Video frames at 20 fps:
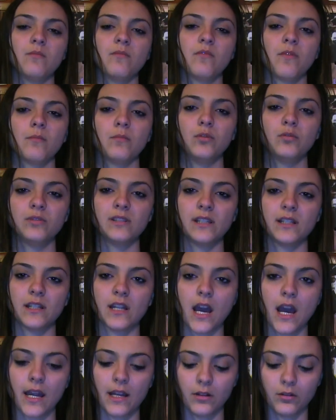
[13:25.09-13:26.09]
from losing an
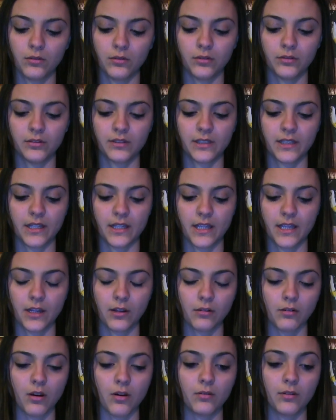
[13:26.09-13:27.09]
idol, losing a
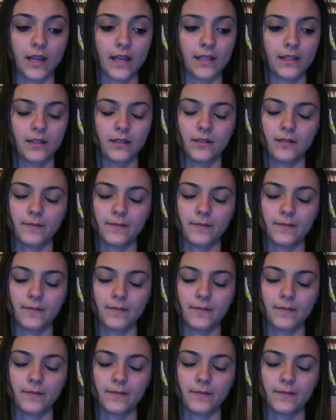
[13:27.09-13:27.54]
hero, like